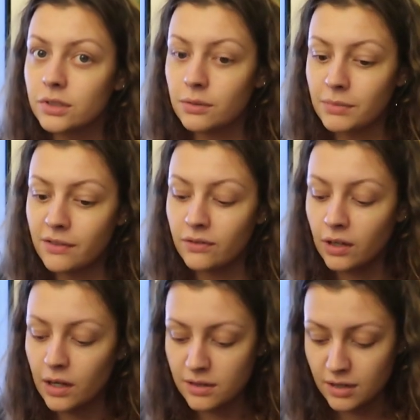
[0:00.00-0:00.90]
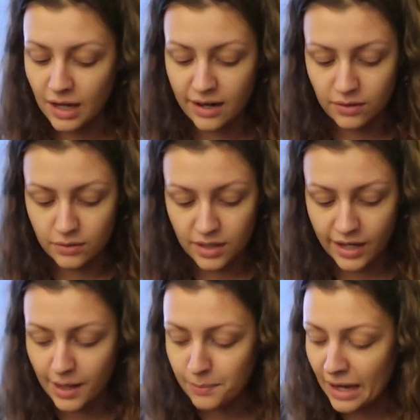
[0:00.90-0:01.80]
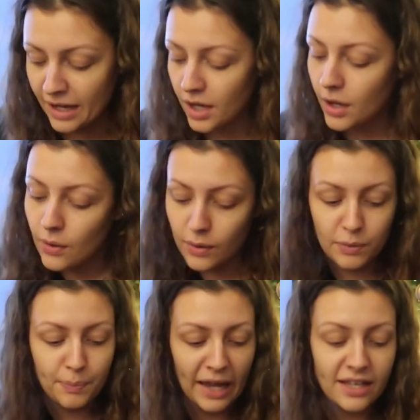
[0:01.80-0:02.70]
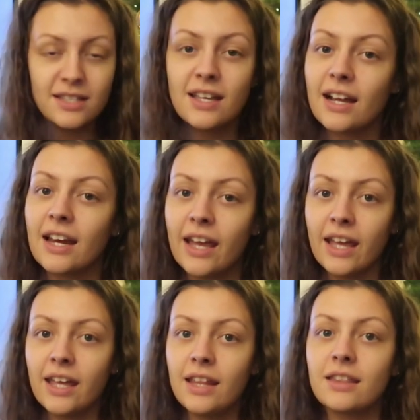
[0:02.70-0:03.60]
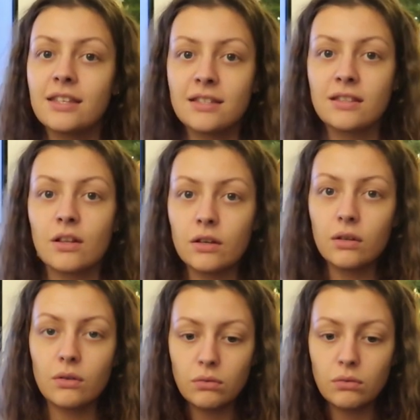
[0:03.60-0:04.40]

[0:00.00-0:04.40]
some tin foil and some candles and I came back with basically this, the,